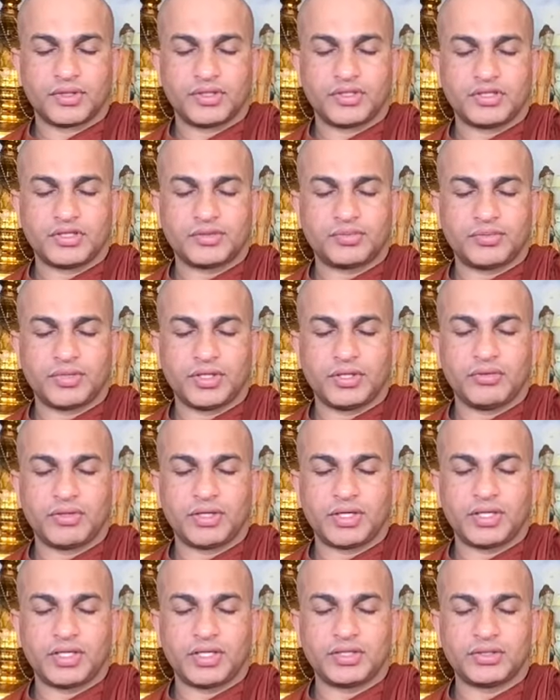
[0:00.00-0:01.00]
Just bring my
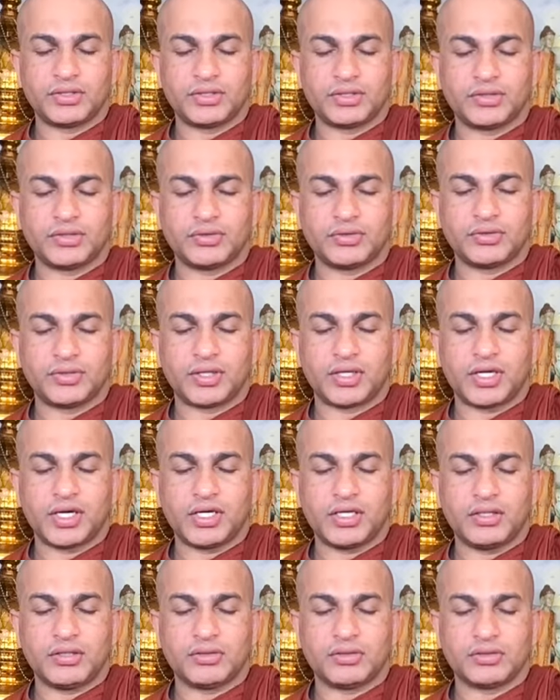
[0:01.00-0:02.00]
attention to your
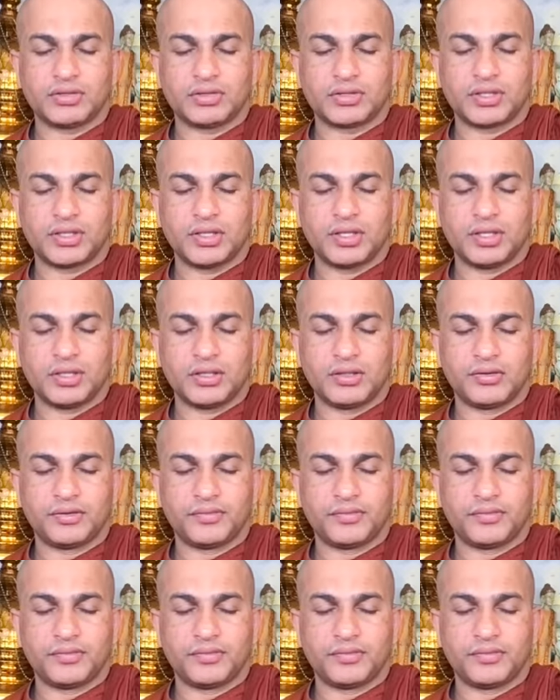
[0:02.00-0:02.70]
right nostril